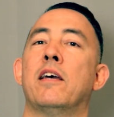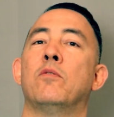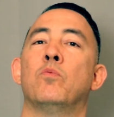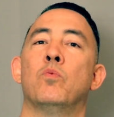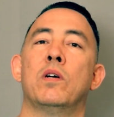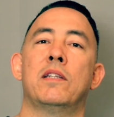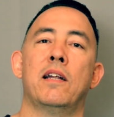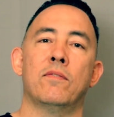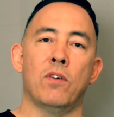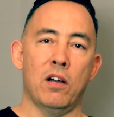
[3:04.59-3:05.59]
and what
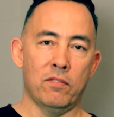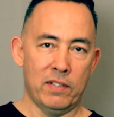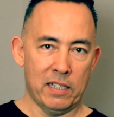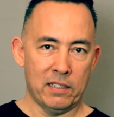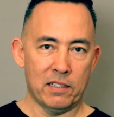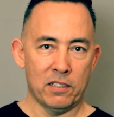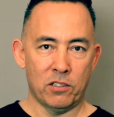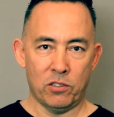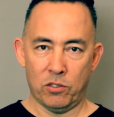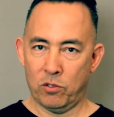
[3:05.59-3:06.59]
that involved is
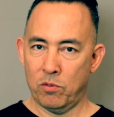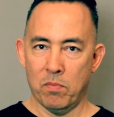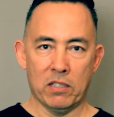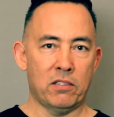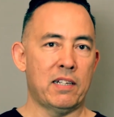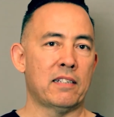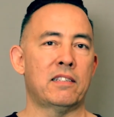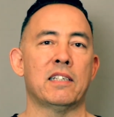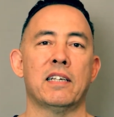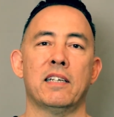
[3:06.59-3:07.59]
is muscle
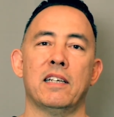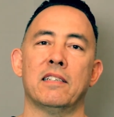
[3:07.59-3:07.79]
testing.